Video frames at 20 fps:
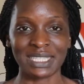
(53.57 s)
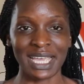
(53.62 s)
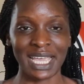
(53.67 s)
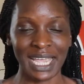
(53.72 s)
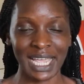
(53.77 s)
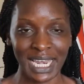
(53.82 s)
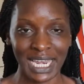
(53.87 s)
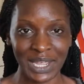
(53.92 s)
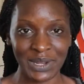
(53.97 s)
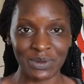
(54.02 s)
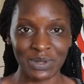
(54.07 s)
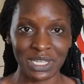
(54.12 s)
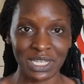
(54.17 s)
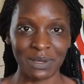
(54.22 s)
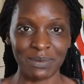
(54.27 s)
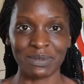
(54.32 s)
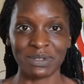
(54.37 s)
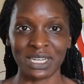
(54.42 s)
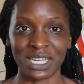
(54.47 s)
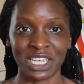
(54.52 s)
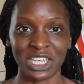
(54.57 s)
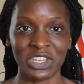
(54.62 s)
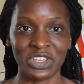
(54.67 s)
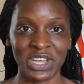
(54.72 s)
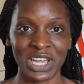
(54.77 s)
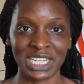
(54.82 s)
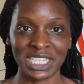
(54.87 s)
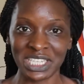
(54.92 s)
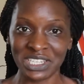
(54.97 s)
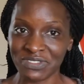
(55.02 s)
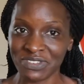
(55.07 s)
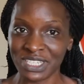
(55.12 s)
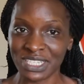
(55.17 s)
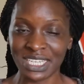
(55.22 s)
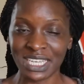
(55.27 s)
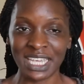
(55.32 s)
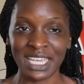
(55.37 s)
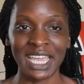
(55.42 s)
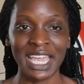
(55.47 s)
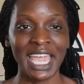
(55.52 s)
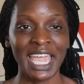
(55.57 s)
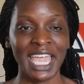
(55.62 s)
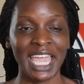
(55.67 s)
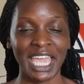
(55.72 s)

the airline will keep tracking your activity